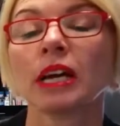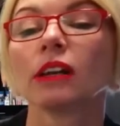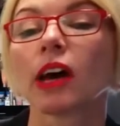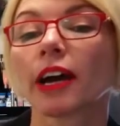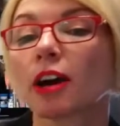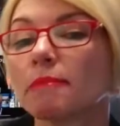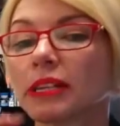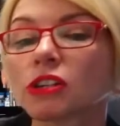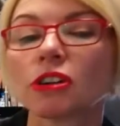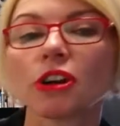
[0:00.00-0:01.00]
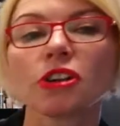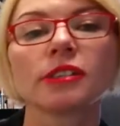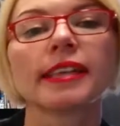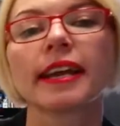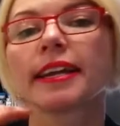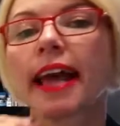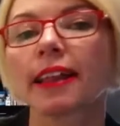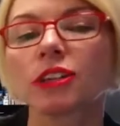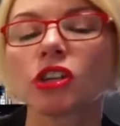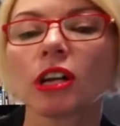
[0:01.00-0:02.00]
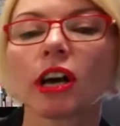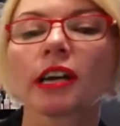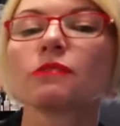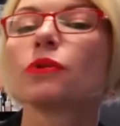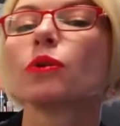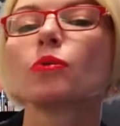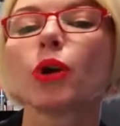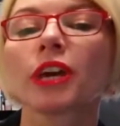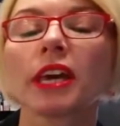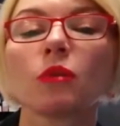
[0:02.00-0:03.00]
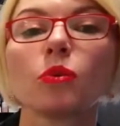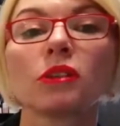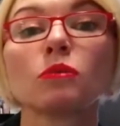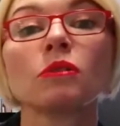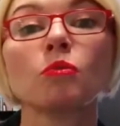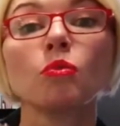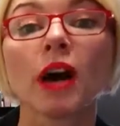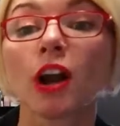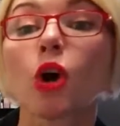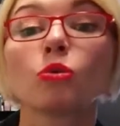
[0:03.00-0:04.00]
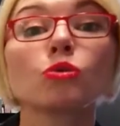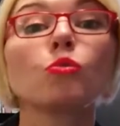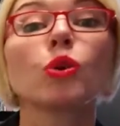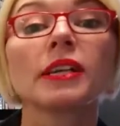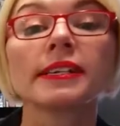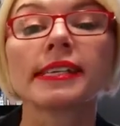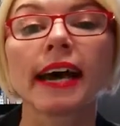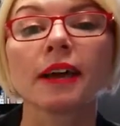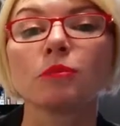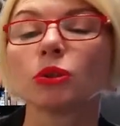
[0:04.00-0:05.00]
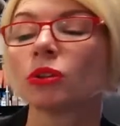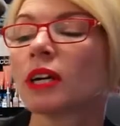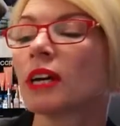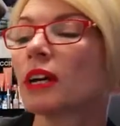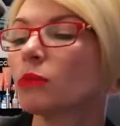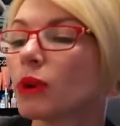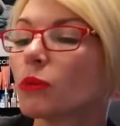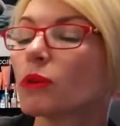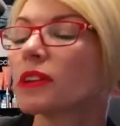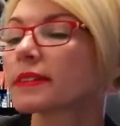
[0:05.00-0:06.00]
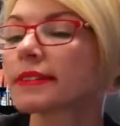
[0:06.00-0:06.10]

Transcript: Like I mentioned, I'd use that analogy like if we were working with an old wooden table, we would